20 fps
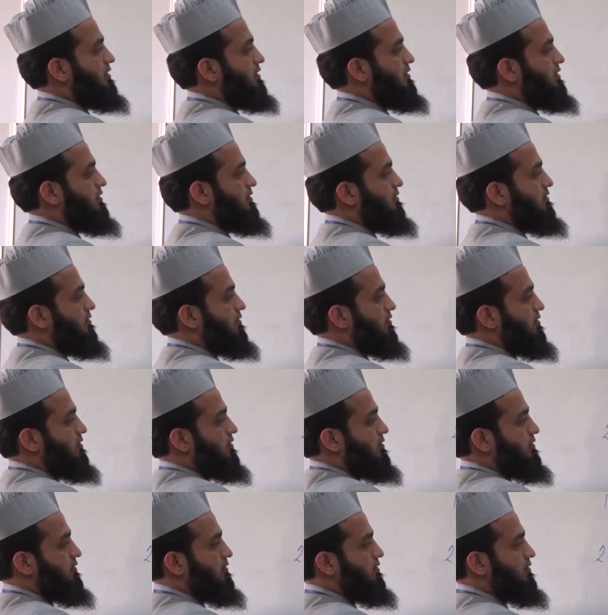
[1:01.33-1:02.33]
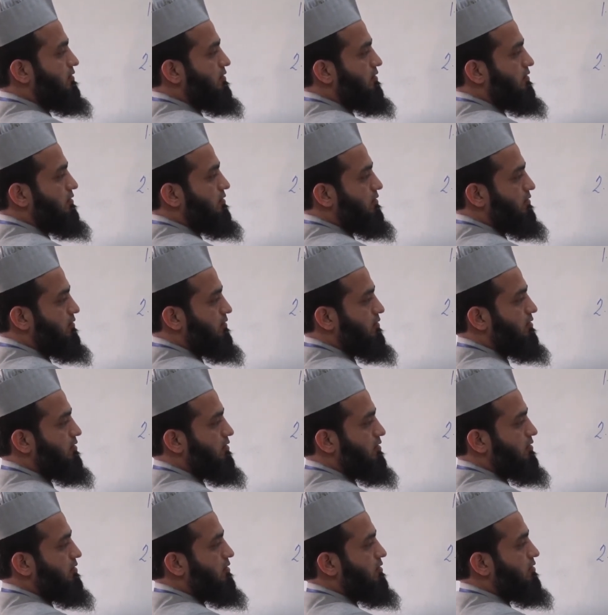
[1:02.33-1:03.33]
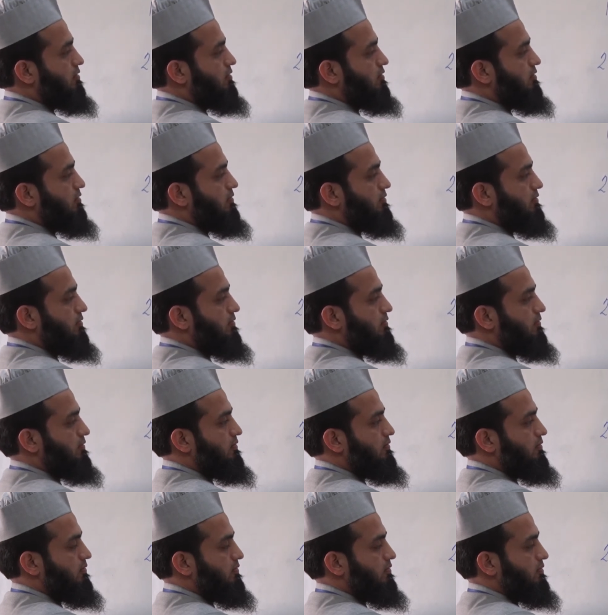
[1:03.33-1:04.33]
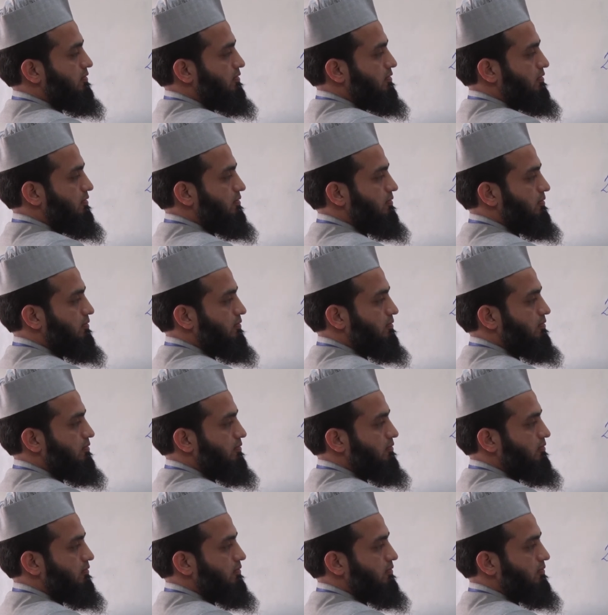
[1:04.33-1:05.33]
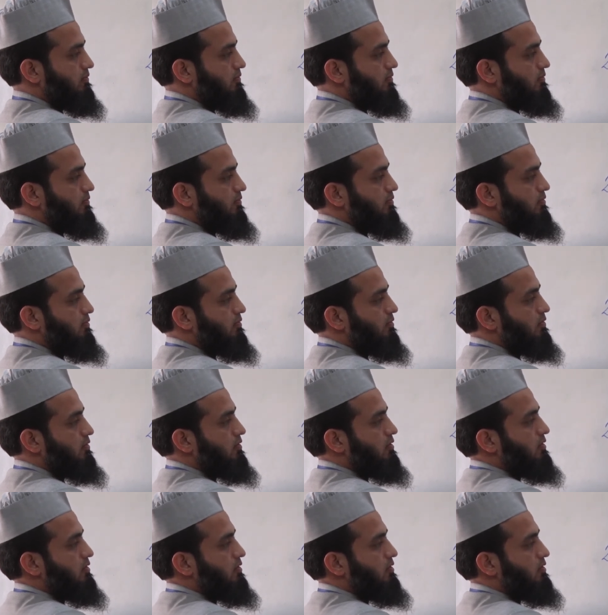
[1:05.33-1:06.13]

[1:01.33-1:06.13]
No one is speaking in this clip.